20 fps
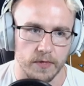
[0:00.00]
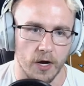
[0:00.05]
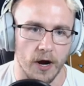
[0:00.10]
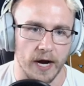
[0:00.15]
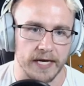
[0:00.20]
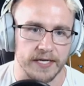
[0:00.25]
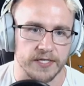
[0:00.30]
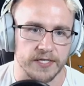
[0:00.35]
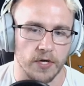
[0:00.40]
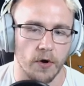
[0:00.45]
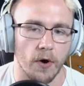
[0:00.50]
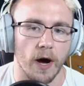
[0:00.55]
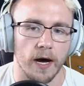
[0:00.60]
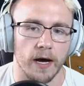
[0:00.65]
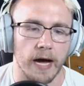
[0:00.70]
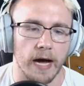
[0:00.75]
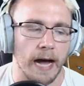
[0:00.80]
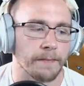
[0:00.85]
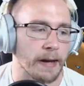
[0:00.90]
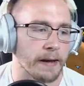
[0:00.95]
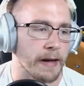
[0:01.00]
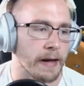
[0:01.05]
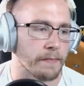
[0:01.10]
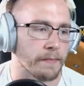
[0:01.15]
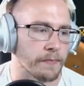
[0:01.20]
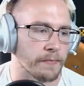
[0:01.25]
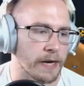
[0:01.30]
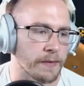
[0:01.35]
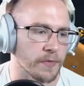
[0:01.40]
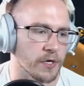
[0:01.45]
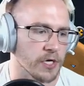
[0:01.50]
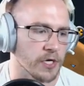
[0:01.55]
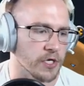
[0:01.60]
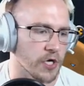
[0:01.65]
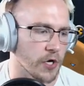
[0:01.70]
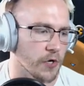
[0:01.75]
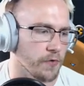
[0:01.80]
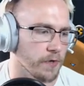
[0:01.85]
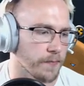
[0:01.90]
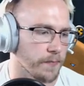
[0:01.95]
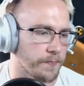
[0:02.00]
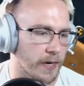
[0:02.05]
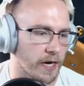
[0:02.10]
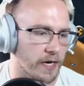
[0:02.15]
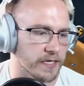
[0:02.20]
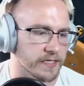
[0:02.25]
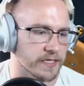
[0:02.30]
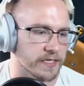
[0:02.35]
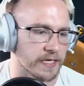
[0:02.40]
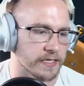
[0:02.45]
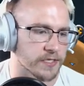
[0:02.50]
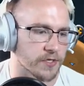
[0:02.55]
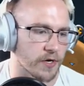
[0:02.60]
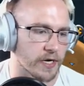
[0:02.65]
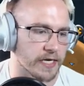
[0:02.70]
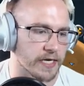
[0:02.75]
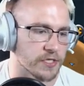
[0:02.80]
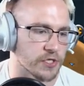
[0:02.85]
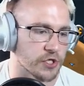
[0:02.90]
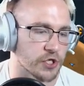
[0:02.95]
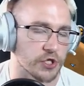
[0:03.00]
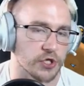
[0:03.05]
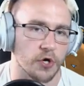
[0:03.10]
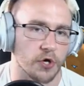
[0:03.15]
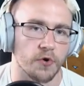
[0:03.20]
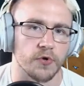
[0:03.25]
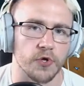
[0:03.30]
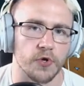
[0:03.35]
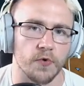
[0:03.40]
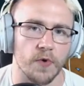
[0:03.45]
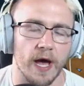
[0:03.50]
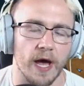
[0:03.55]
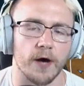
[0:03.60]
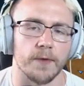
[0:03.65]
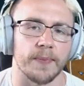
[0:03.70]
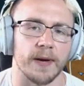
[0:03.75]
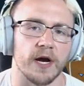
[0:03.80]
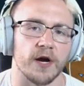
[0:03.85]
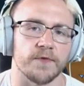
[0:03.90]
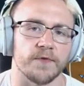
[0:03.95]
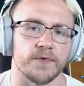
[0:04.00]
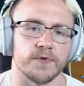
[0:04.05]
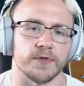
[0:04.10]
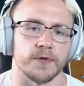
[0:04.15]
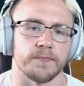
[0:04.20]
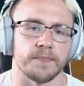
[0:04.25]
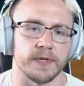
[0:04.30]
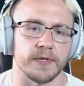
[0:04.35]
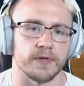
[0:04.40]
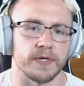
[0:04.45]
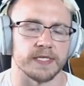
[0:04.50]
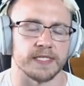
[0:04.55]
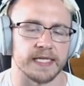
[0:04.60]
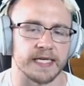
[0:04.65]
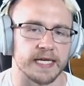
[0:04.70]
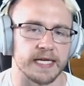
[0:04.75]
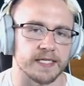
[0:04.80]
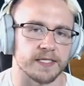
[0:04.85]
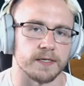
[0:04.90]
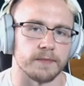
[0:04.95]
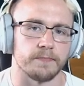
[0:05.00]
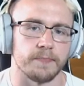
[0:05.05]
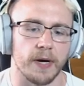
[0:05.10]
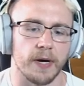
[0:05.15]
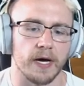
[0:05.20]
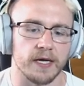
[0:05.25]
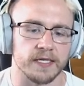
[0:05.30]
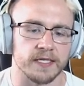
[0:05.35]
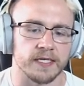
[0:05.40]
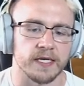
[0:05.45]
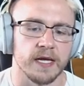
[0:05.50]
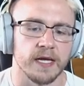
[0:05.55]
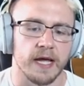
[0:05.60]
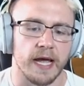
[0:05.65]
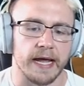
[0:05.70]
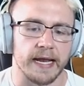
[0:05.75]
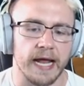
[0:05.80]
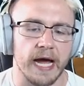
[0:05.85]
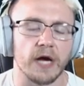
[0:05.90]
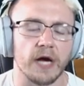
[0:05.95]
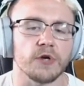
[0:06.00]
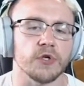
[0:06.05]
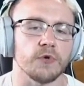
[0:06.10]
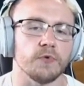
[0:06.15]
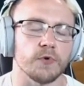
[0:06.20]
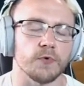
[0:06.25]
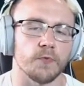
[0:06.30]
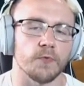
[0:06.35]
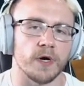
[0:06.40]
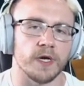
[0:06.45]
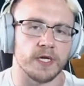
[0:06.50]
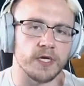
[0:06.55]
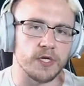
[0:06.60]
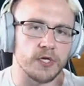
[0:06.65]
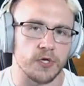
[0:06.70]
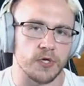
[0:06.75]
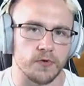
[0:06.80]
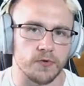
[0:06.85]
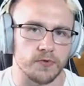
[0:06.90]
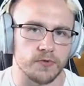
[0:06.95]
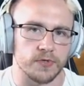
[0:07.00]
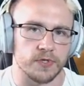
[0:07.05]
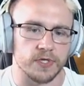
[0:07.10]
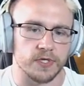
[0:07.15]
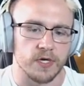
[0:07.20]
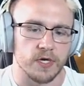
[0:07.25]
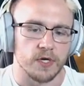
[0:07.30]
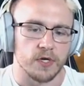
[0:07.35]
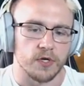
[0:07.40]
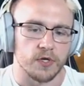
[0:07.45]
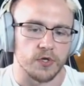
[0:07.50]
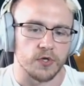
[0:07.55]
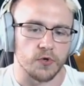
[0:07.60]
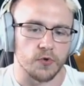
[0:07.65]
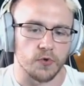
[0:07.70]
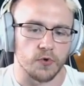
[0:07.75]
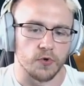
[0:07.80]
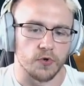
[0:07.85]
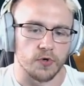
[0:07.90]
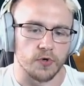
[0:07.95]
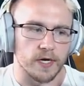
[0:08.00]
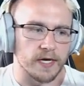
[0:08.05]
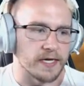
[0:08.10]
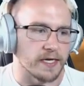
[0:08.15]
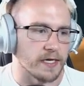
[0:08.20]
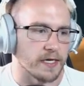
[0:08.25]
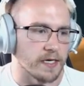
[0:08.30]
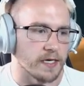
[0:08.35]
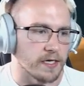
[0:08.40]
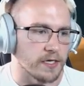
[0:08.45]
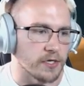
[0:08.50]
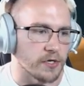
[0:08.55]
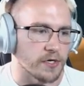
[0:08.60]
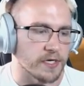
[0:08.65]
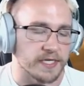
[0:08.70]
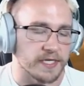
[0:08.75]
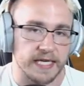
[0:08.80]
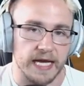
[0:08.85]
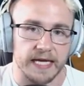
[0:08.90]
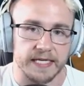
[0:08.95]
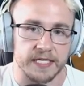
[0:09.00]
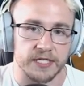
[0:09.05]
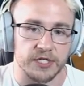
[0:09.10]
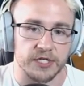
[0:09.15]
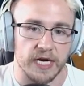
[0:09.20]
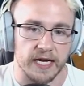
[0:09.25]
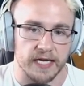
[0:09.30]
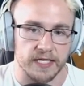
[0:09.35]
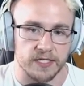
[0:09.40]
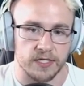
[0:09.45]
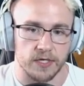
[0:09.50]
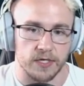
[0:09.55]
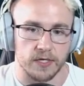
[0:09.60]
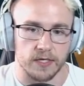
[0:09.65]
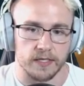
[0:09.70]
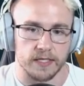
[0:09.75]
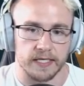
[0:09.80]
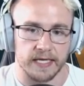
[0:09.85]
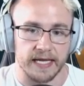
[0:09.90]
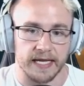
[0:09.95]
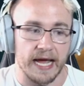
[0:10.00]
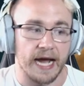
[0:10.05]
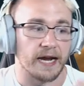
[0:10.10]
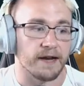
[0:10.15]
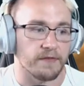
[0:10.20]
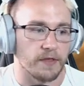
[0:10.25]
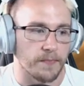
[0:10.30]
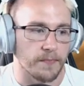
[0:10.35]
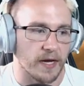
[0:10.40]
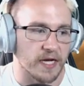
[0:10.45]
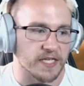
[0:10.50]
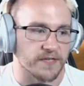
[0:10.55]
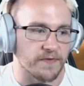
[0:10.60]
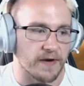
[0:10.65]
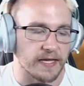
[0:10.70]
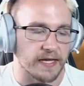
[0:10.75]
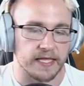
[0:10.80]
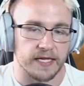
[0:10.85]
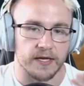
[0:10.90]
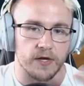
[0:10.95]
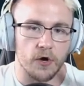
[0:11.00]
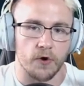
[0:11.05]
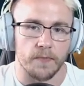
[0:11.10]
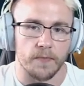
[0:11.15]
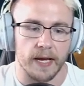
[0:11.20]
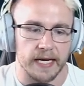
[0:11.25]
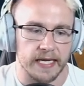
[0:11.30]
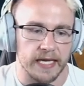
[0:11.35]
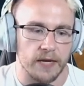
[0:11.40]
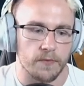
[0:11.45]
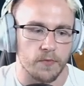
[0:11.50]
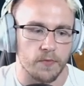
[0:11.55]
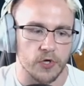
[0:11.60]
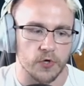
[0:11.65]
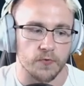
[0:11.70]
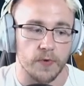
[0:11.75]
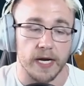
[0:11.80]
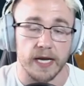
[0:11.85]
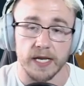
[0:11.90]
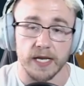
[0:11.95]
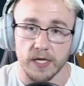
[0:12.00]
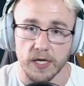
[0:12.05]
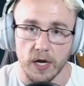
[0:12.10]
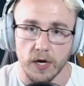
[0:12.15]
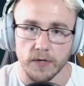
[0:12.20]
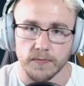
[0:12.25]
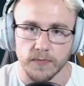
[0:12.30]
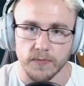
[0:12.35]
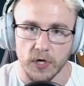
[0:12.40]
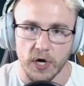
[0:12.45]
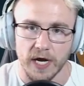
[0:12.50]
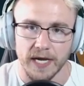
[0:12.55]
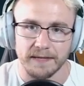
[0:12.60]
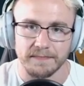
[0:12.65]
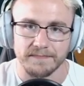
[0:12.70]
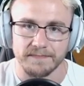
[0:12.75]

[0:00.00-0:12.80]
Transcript: All right, so I'm gonna go to a boss, and so I can show you how powerful the build is against a boss and how you would want to use your assassin jacket to get out of the boss fight, then go back in when you're ready to go. All